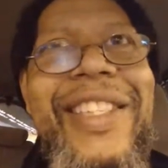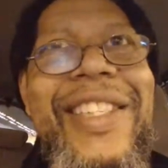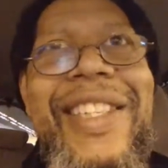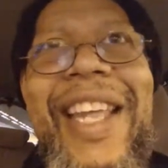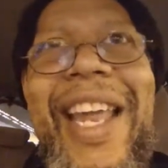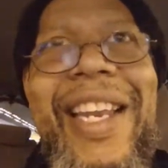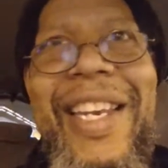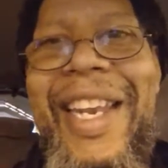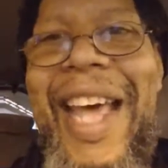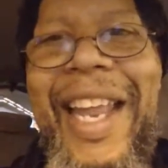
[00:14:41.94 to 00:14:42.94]
not
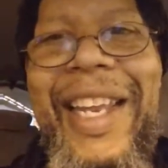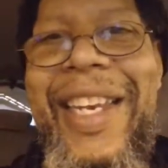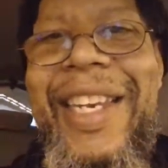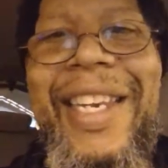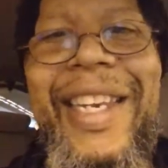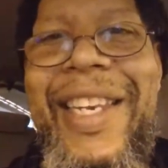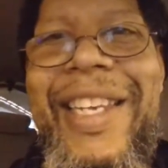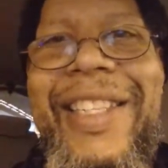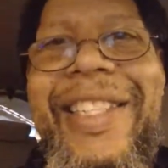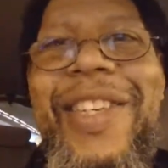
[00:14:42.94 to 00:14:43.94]
a
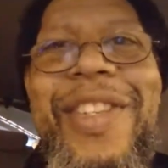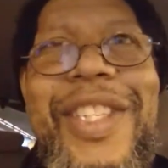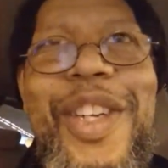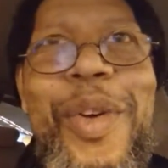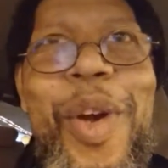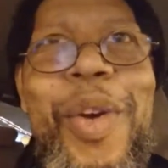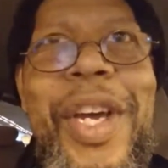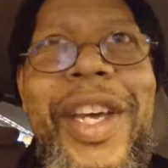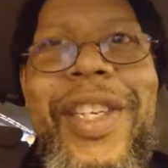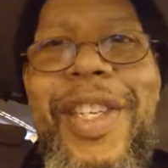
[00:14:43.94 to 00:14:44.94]
zero
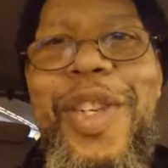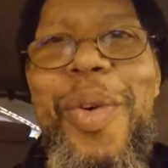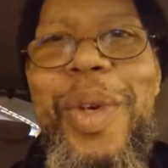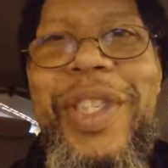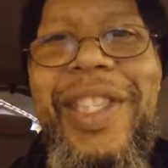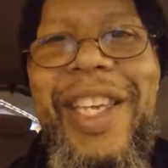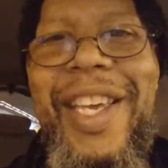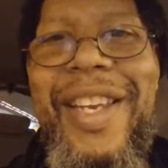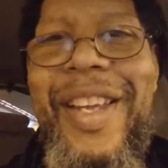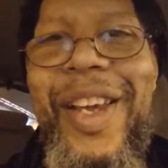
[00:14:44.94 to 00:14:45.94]
to do with
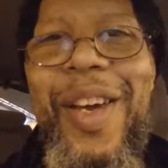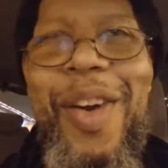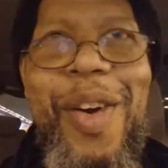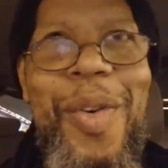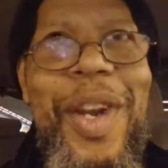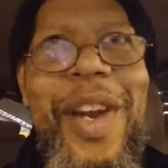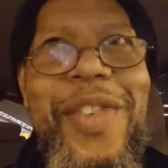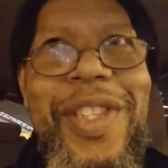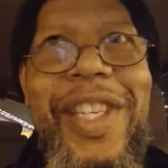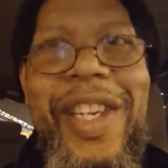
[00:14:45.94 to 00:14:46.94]
sin or
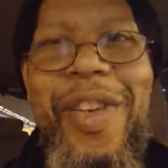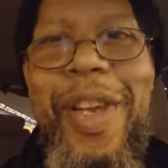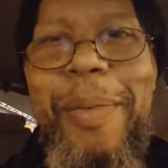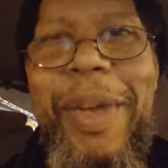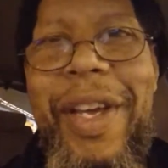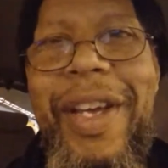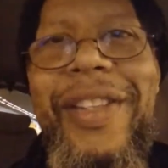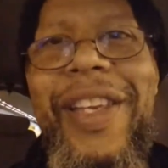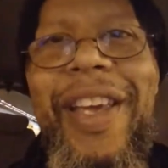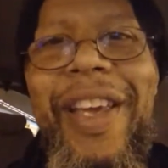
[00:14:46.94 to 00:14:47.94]
whatever sin you did,
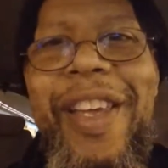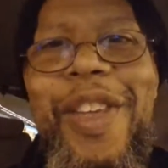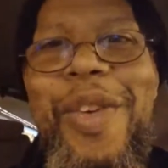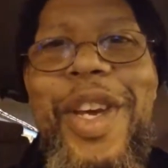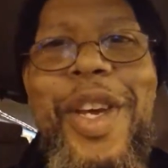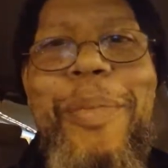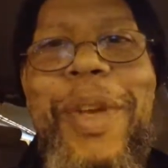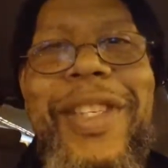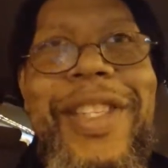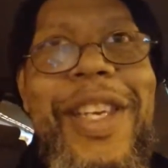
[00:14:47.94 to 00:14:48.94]
because you could
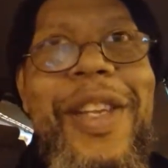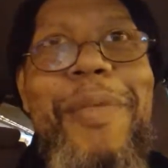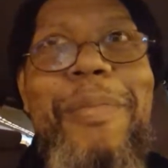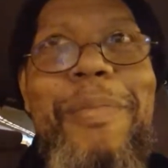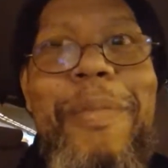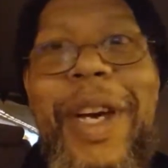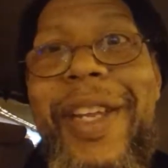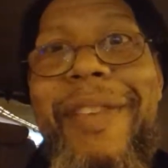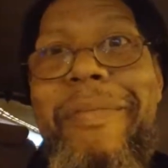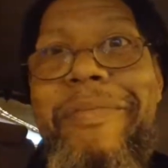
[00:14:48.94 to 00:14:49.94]
commit a sin, but
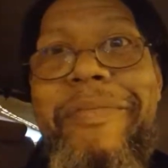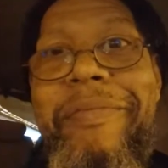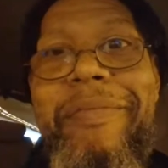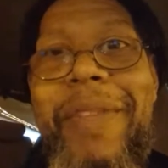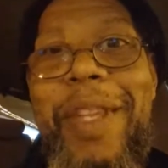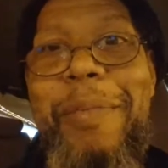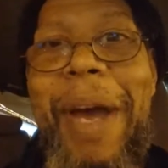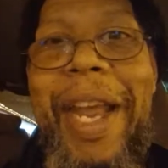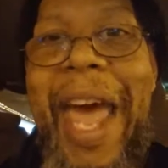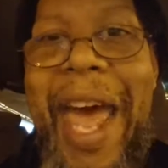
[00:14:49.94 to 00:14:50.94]
you
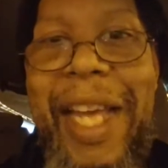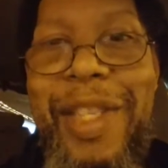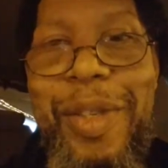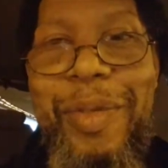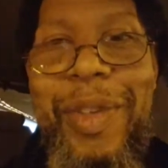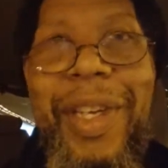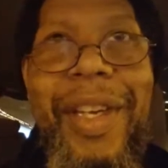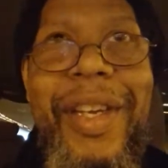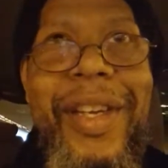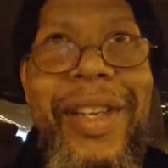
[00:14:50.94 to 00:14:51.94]
might have had to.
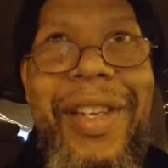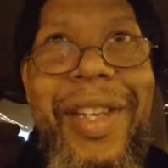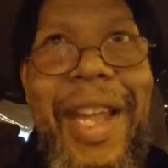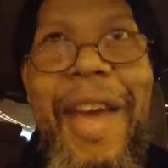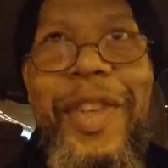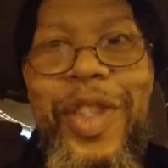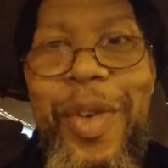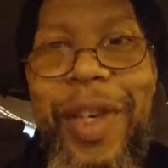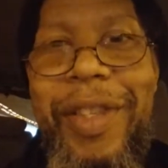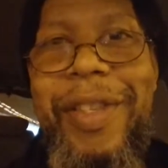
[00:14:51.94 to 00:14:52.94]
Didn't have a
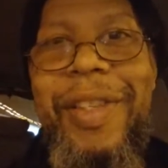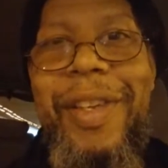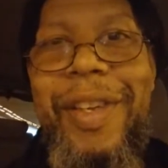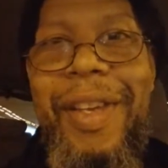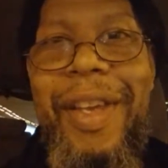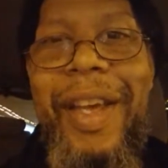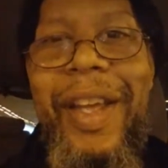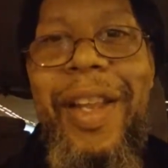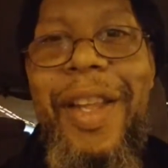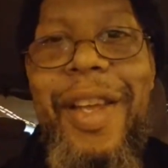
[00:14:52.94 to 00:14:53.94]
choice.
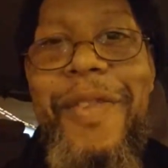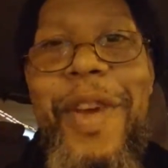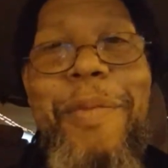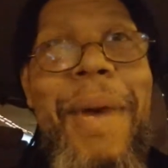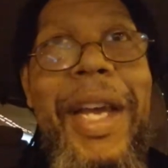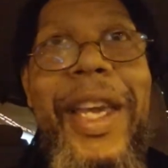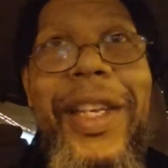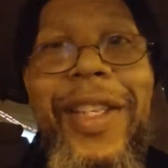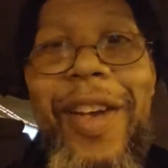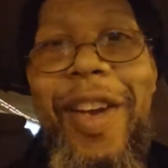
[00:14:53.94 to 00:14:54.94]
Look, if my
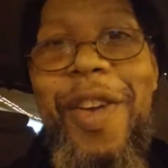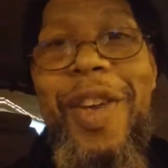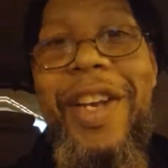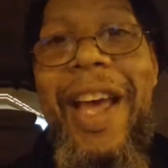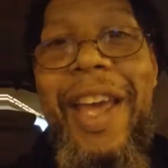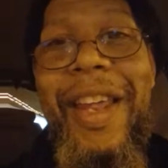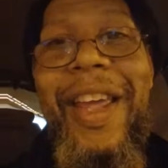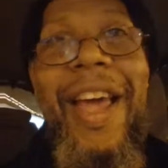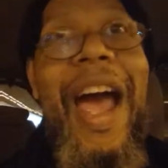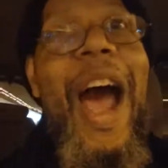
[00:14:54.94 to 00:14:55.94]
kids are hungry tonight,
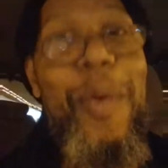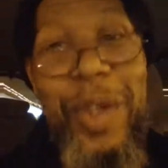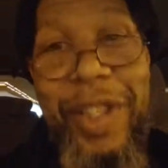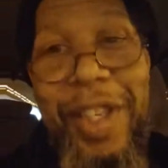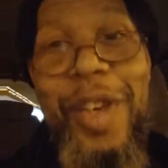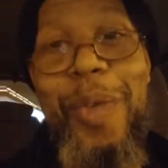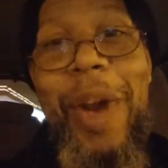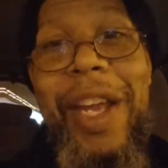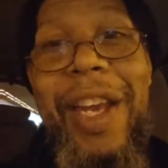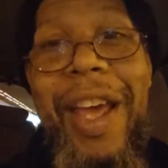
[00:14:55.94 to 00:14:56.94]
I would steal
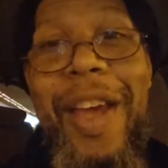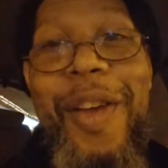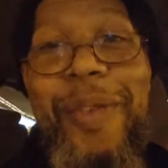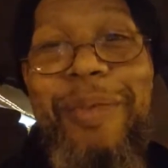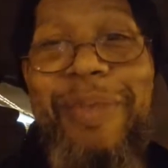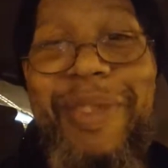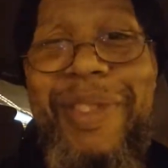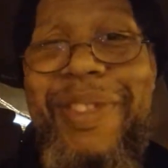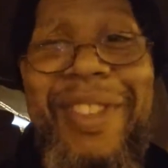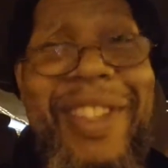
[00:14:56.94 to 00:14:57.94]
right now.
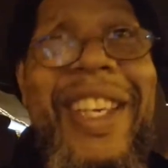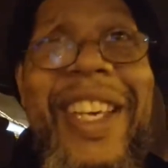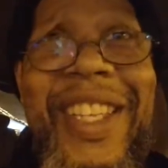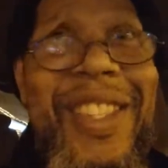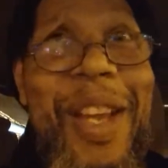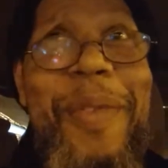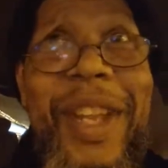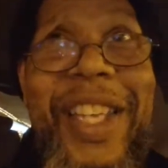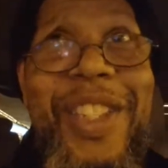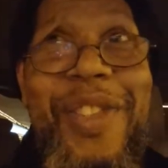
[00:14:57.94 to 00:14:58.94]
So I'm gonna
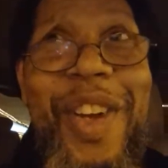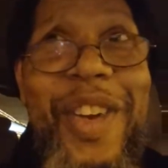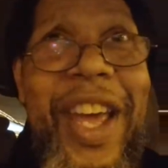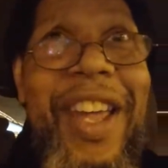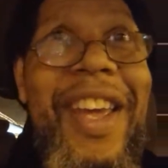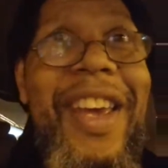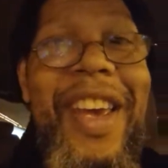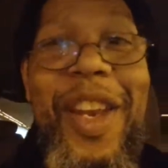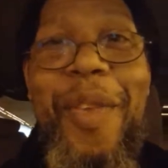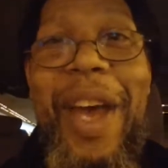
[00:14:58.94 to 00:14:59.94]
let you know that.
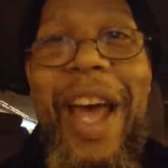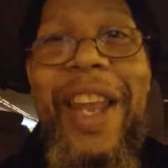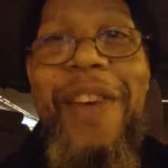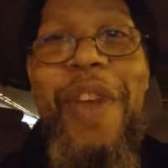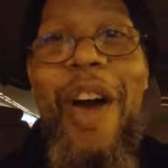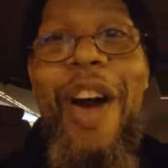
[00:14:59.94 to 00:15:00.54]
Anyway, I love y'all. I